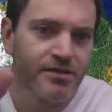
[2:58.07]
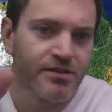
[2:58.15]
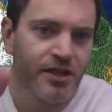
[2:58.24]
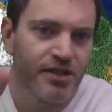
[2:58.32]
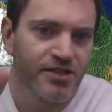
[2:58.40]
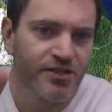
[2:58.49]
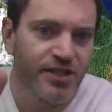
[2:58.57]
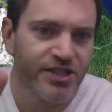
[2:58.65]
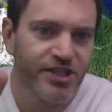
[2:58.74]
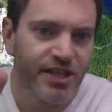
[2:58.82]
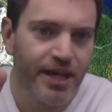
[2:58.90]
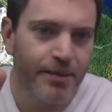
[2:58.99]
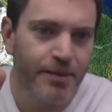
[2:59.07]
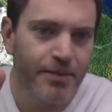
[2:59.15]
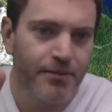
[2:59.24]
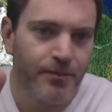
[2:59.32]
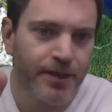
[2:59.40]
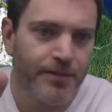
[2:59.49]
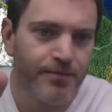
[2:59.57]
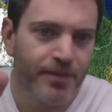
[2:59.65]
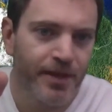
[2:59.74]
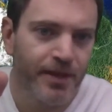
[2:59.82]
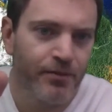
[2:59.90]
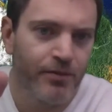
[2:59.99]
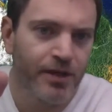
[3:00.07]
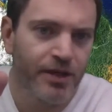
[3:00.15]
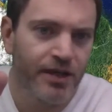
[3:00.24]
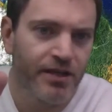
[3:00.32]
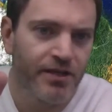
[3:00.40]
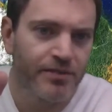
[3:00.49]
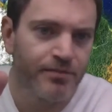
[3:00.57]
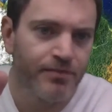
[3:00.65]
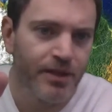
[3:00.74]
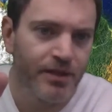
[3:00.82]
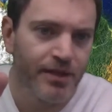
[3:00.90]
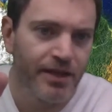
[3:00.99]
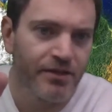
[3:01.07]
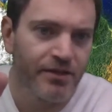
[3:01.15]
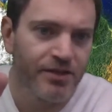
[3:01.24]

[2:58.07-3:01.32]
concentration camp, right? They were going to kill him. They killed